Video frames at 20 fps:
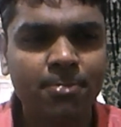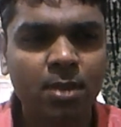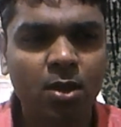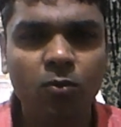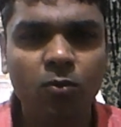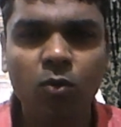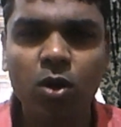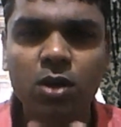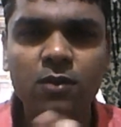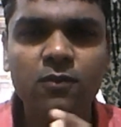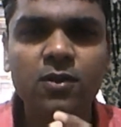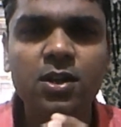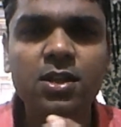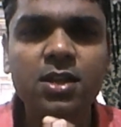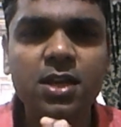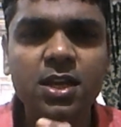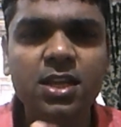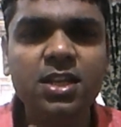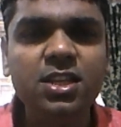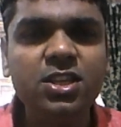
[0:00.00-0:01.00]
What were the
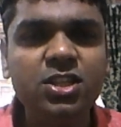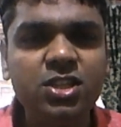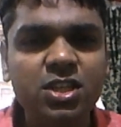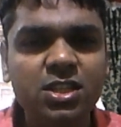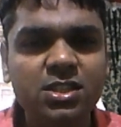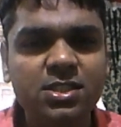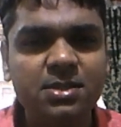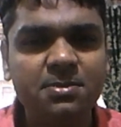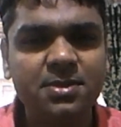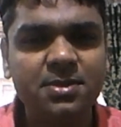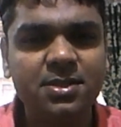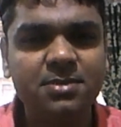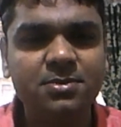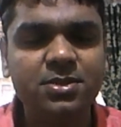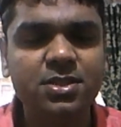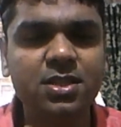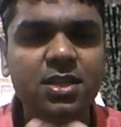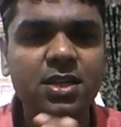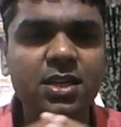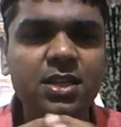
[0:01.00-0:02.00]
initial symptoms?
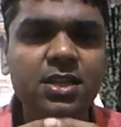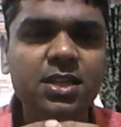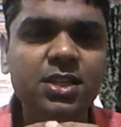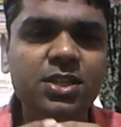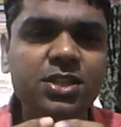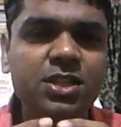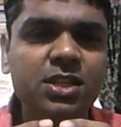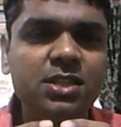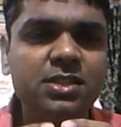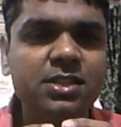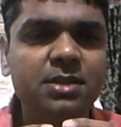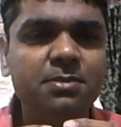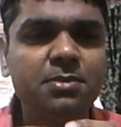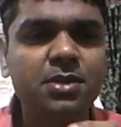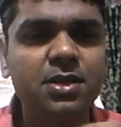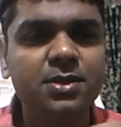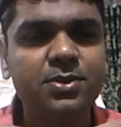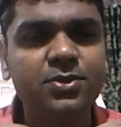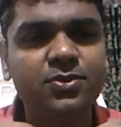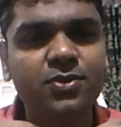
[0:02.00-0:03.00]
The initial
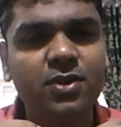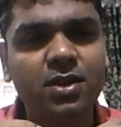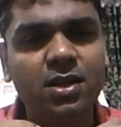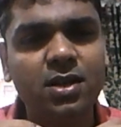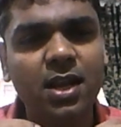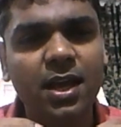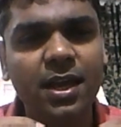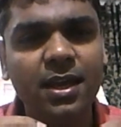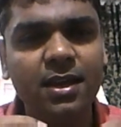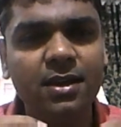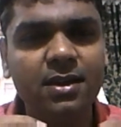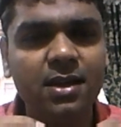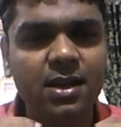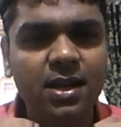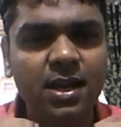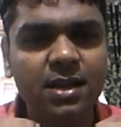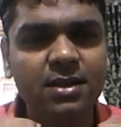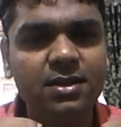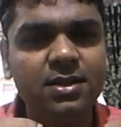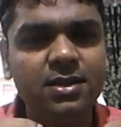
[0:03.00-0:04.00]
symptoms were like
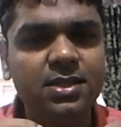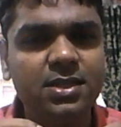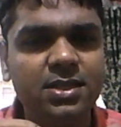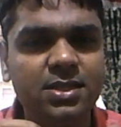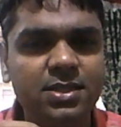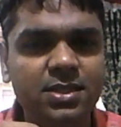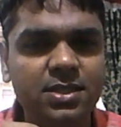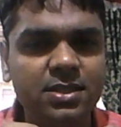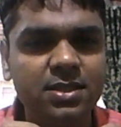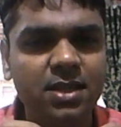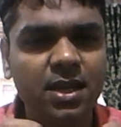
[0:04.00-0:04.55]
redness